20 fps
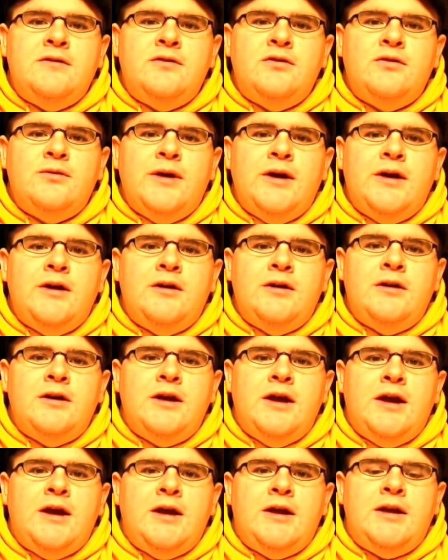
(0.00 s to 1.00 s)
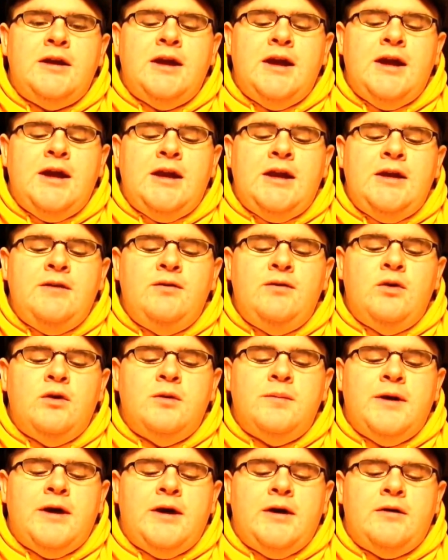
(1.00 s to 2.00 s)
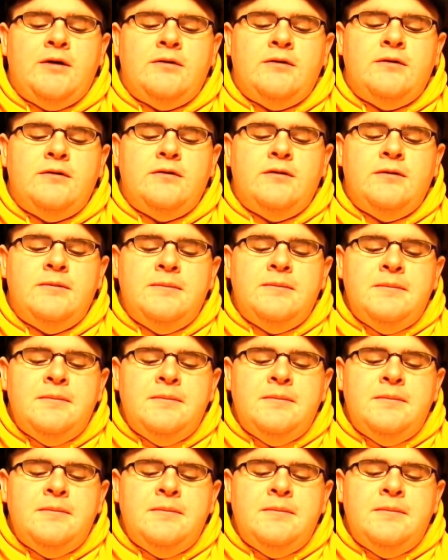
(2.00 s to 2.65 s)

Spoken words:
384 pounds.